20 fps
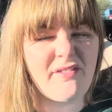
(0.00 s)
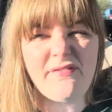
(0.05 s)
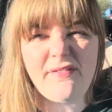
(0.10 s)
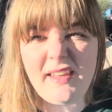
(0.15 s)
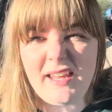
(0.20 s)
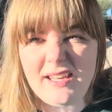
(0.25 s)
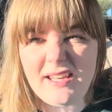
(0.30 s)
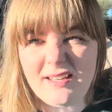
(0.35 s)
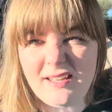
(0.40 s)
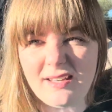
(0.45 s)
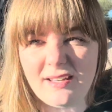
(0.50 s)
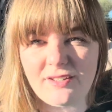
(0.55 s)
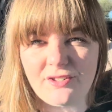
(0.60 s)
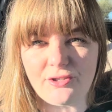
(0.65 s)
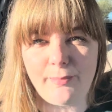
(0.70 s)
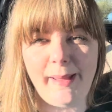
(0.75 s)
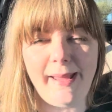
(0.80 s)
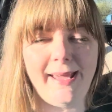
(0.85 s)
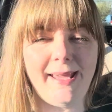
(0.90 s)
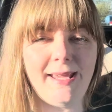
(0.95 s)

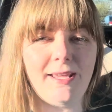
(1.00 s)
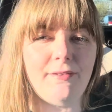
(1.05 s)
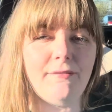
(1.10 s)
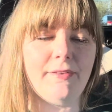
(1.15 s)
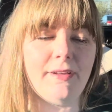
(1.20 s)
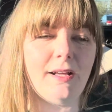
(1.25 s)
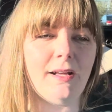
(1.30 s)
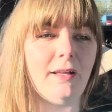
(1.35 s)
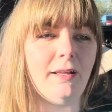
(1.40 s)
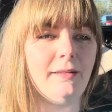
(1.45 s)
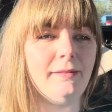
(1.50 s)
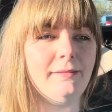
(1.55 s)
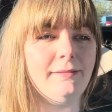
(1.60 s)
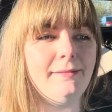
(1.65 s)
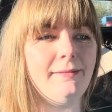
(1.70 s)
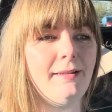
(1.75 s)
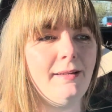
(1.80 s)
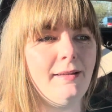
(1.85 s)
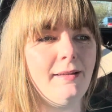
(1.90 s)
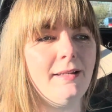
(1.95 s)
fiendish behavior,
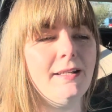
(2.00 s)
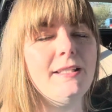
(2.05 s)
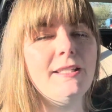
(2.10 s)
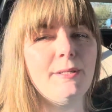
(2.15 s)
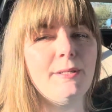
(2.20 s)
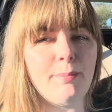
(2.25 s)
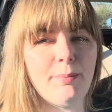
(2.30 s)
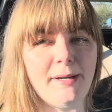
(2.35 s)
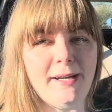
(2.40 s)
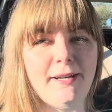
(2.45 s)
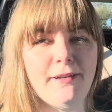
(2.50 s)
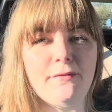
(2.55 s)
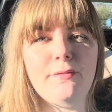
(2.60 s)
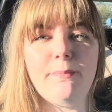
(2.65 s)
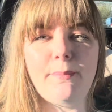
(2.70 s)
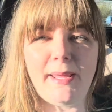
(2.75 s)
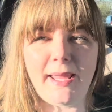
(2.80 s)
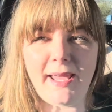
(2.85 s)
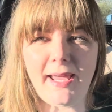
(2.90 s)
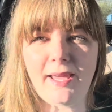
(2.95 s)

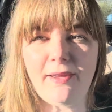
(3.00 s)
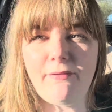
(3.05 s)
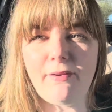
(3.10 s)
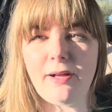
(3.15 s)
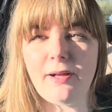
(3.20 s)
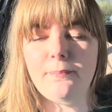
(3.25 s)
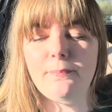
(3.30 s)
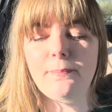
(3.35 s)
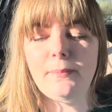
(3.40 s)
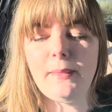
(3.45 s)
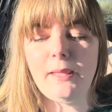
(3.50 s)
depraved behavior.